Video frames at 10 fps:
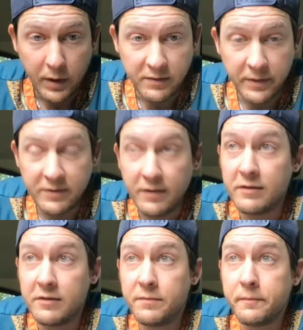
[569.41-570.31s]
Does that make
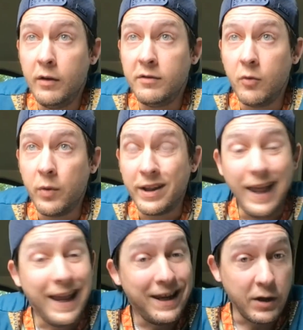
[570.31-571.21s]
sense? So what
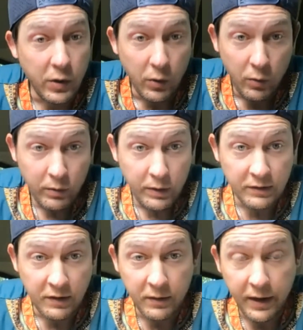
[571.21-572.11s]
I'd like to do
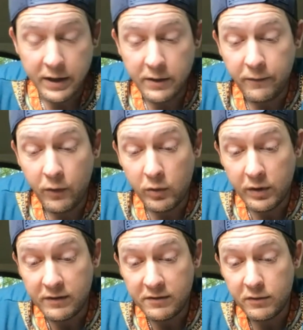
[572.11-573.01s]
is I would like to
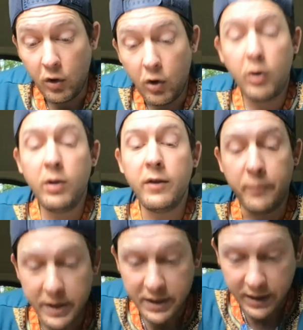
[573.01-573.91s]
focus all
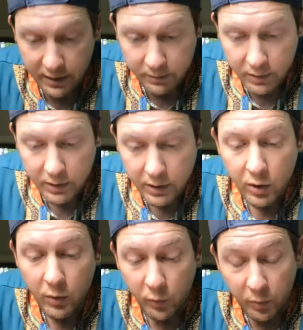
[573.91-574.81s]
of my time
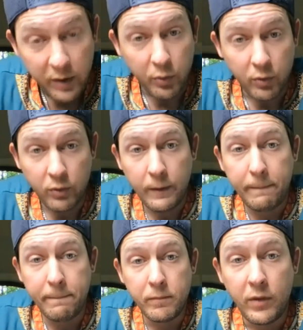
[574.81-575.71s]
with people